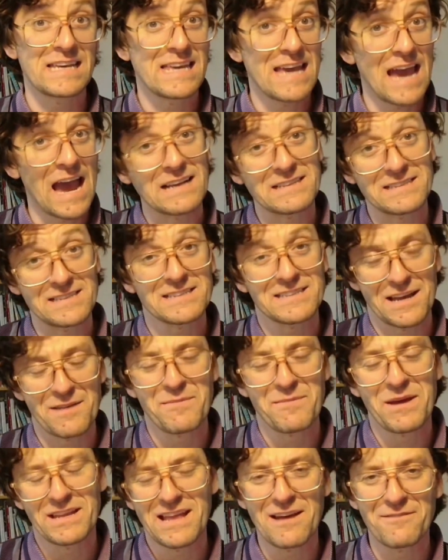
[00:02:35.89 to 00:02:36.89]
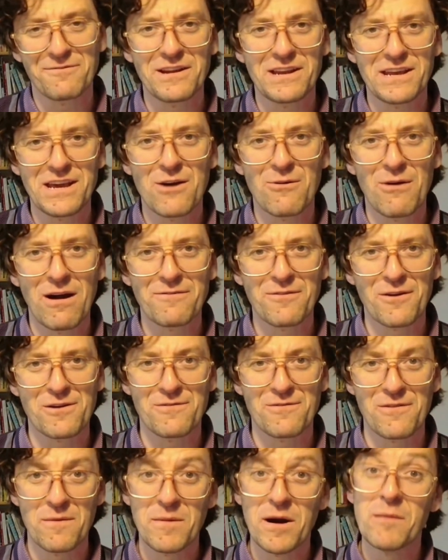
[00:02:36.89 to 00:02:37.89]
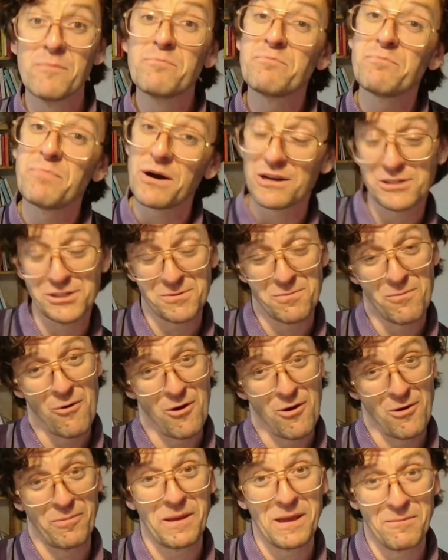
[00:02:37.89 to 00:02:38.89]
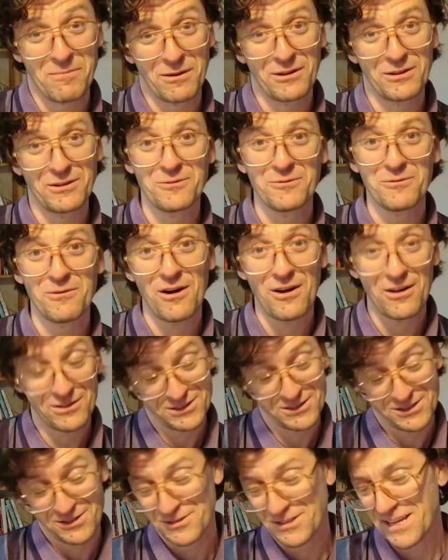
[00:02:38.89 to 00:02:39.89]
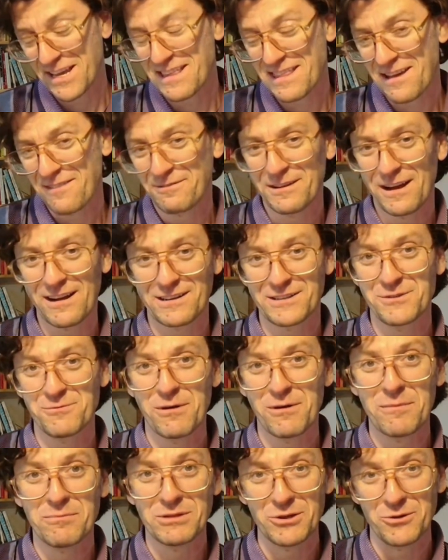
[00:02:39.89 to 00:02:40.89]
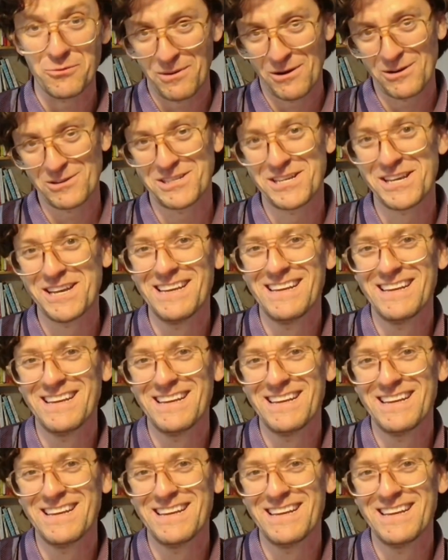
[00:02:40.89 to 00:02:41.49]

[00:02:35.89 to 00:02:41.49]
yeah, since I made that video, I've heard from a bunch more people who also say they've talked to a blue person.